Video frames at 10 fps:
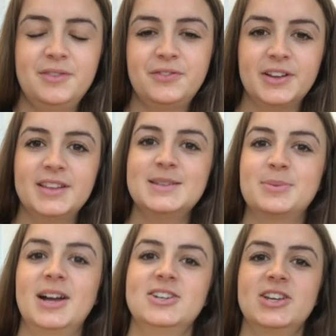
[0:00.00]
For this
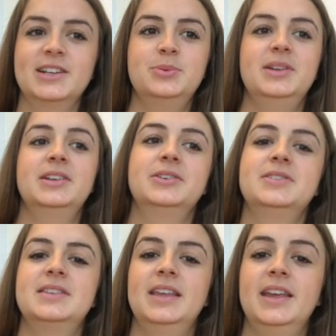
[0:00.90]
project, we
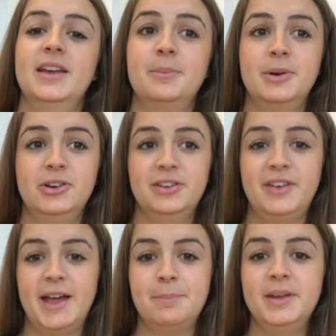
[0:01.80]
used the Emotive
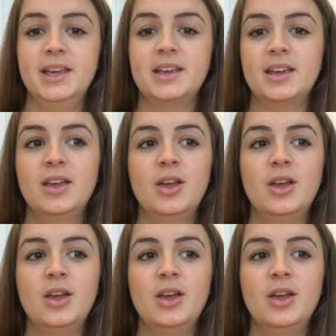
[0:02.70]
Epic,